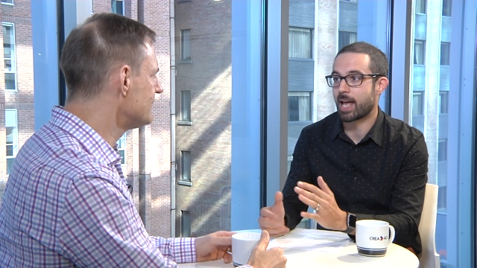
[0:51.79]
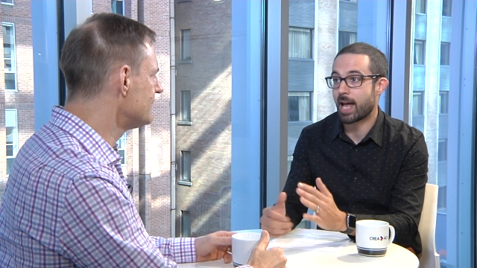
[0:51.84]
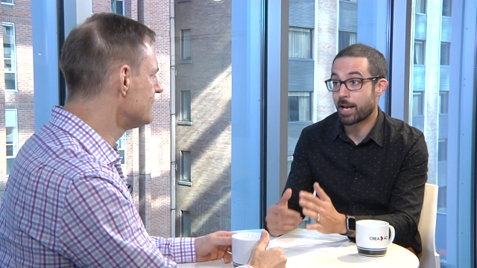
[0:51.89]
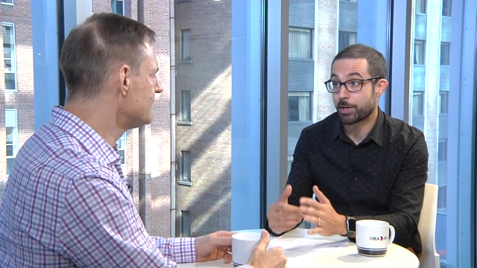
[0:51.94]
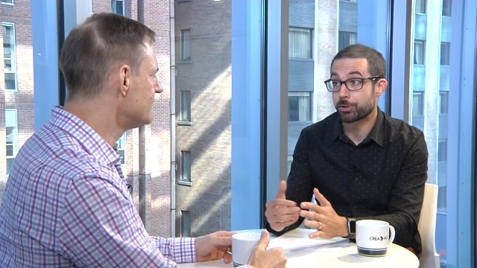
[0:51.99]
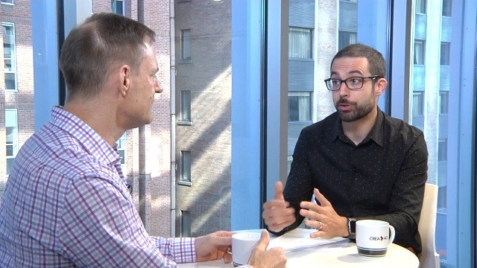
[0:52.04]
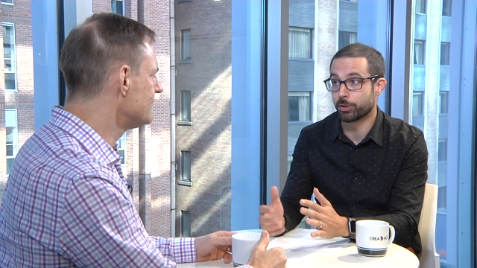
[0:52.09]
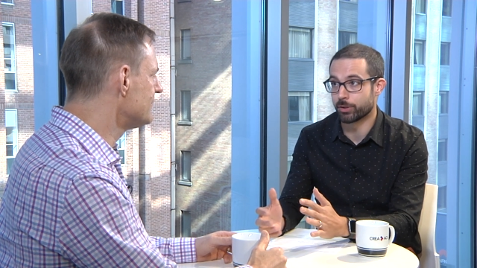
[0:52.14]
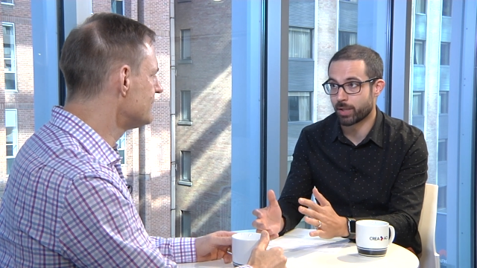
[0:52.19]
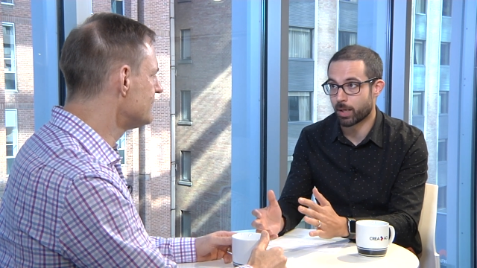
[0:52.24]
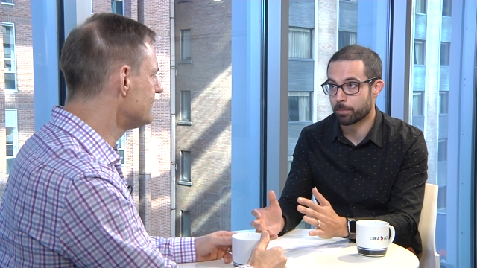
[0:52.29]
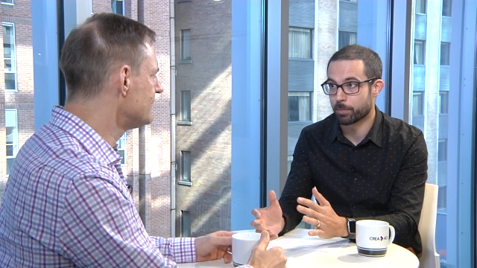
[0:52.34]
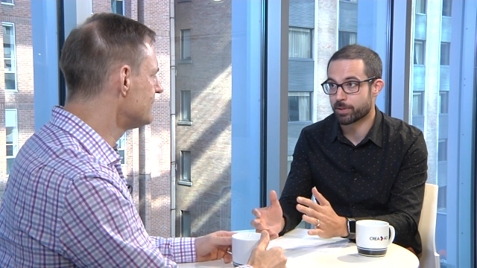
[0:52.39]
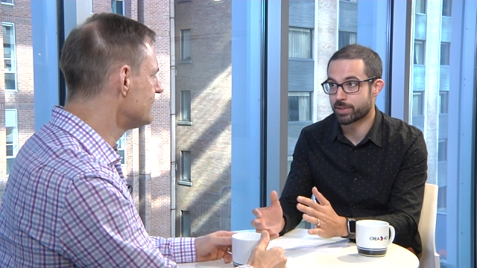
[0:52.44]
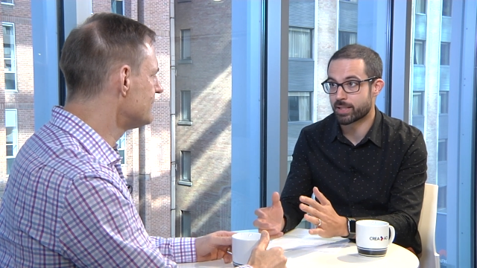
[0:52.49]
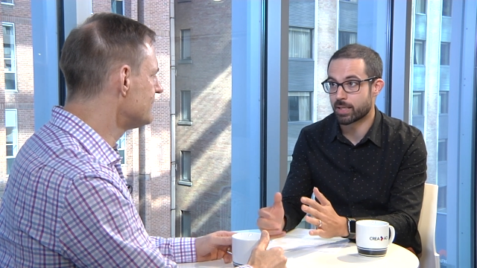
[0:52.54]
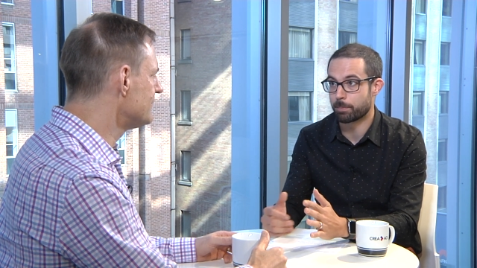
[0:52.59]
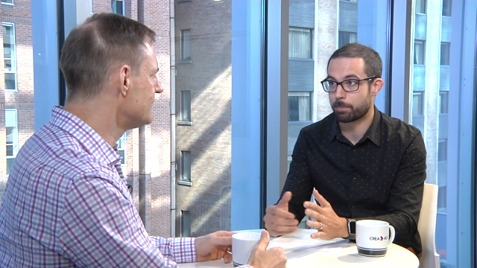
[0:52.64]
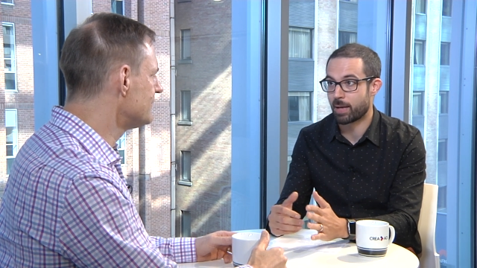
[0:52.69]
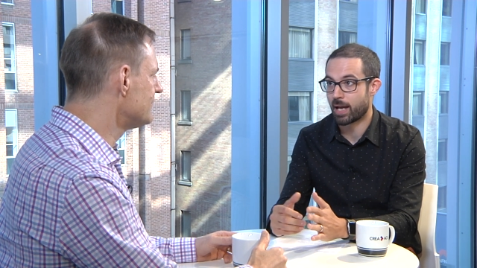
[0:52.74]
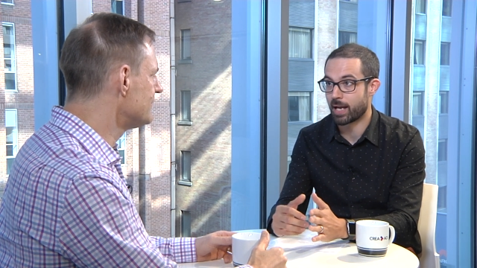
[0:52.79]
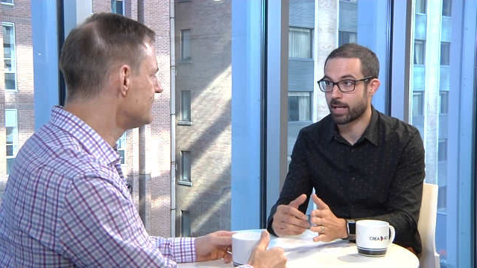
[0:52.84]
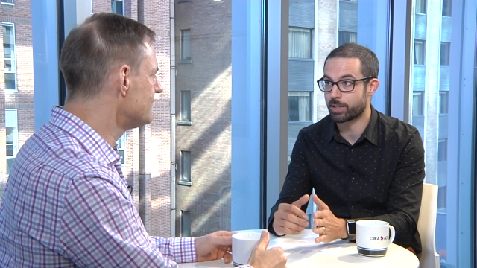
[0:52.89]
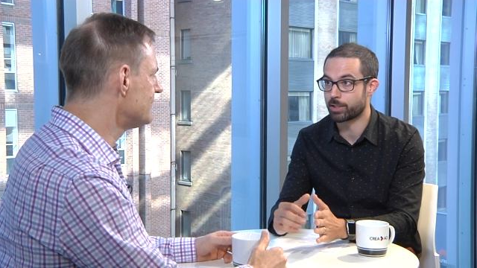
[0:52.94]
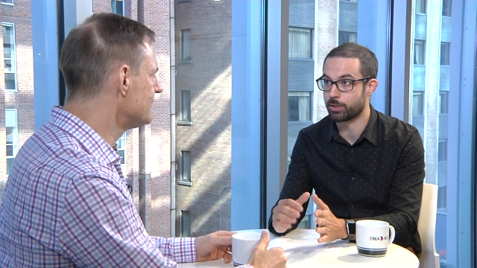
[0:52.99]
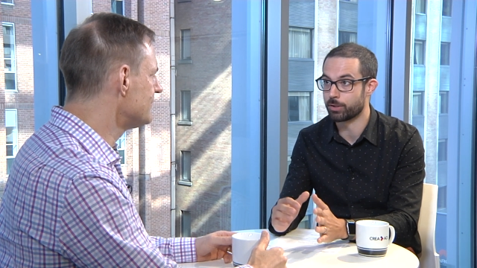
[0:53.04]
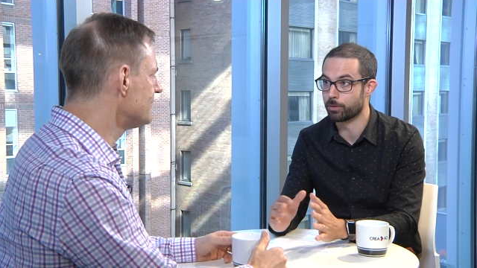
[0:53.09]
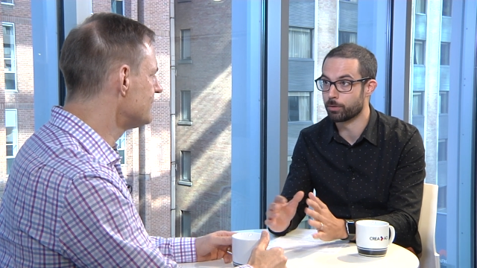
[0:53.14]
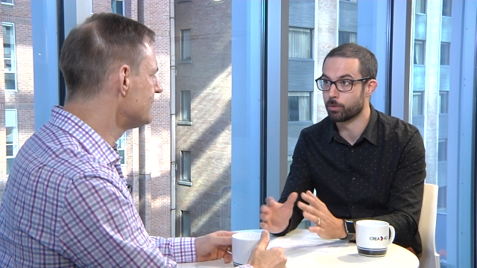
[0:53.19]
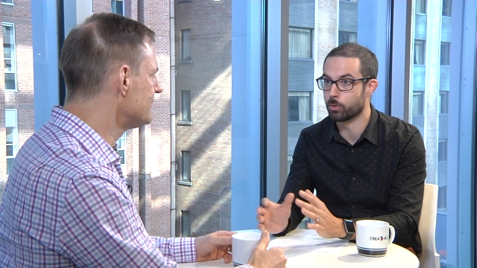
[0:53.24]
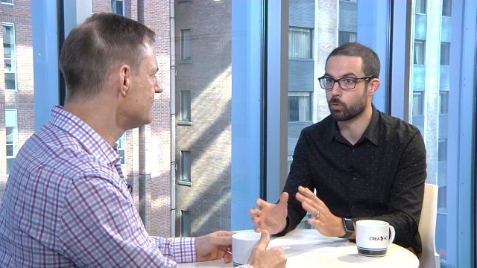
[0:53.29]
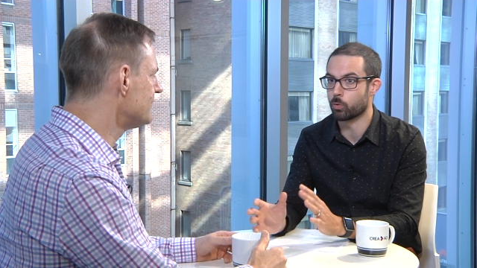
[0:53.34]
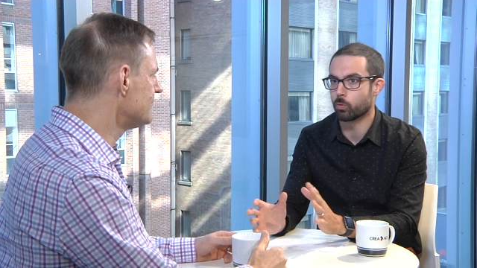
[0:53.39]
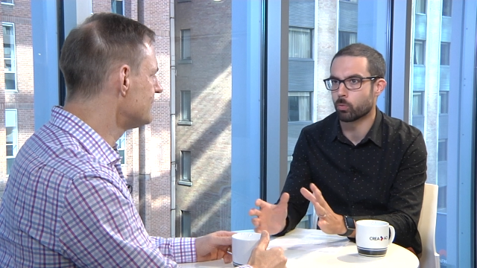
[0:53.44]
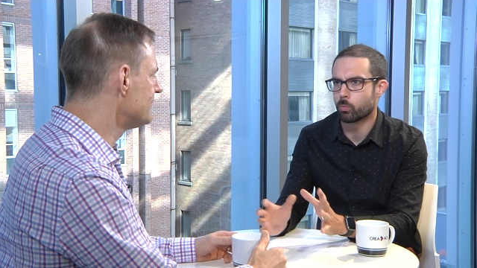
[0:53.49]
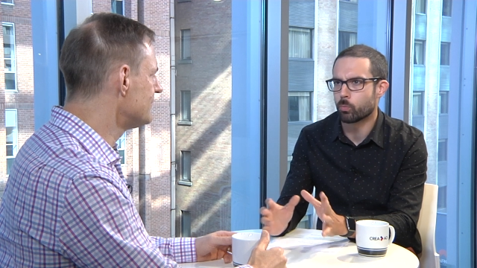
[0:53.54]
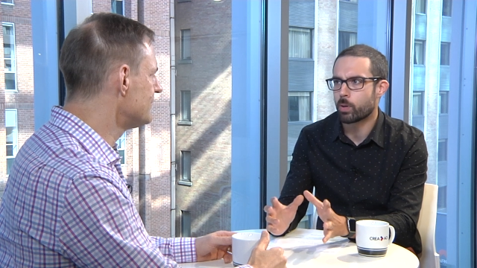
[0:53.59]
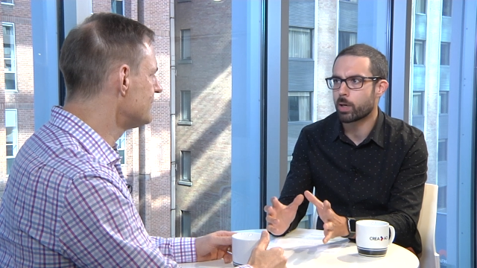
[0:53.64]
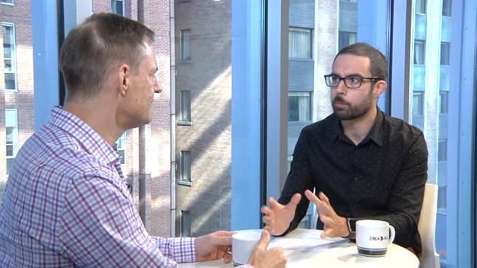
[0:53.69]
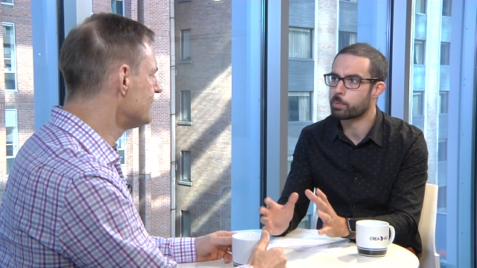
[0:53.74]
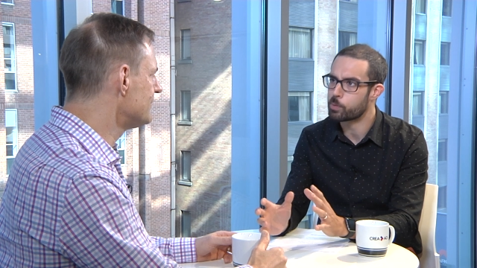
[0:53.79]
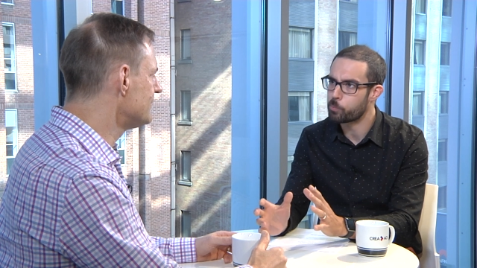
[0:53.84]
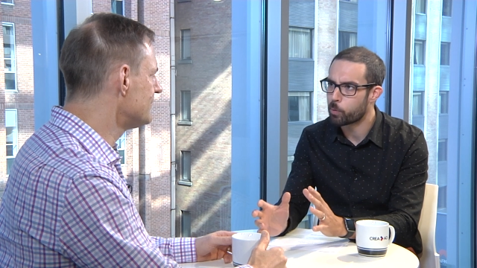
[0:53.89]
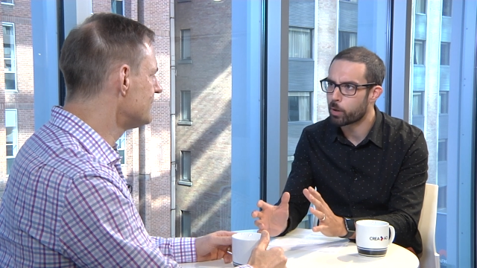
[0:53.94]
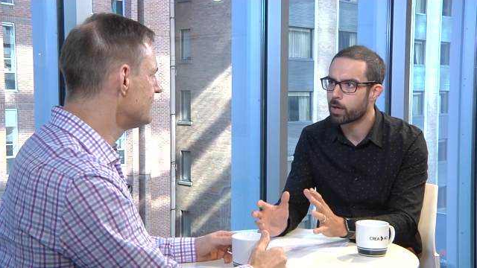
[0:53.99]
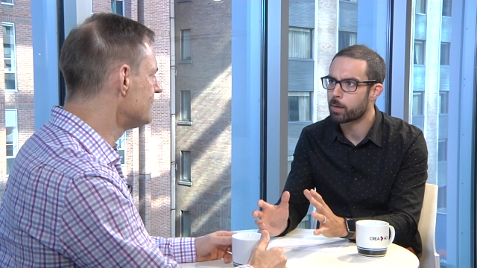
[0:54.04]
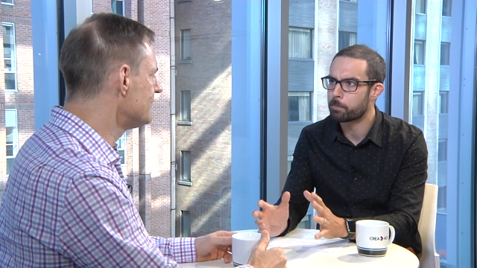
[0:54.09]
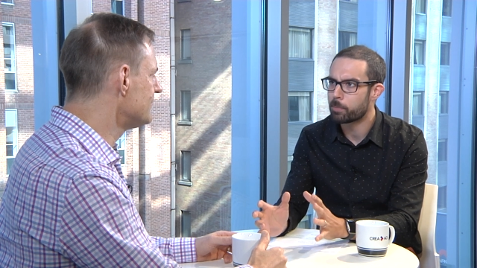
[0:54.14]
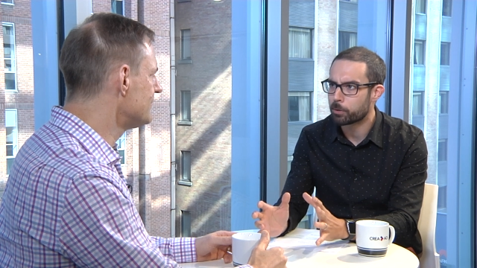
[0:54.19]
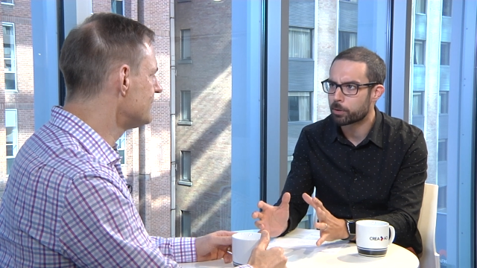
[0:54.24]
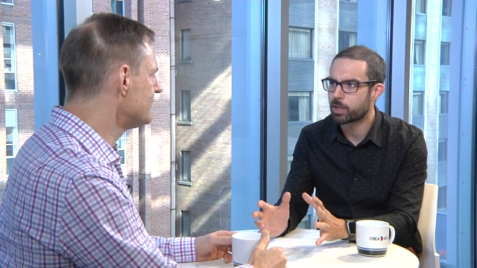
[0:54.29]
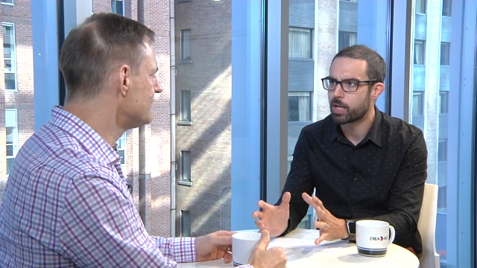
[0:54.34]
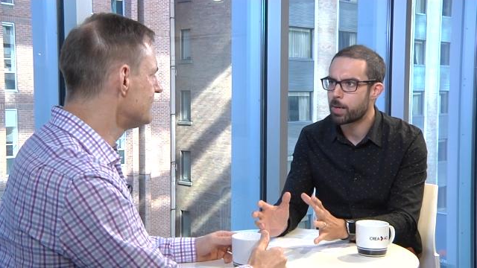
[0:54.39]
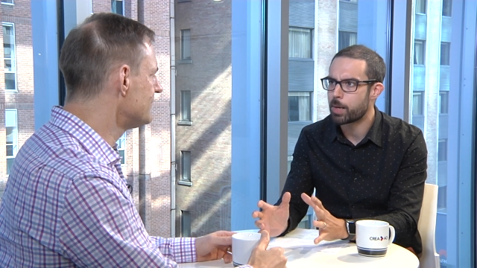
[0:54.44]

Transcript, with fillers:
Speaker 1: national numbers get back to where we were about a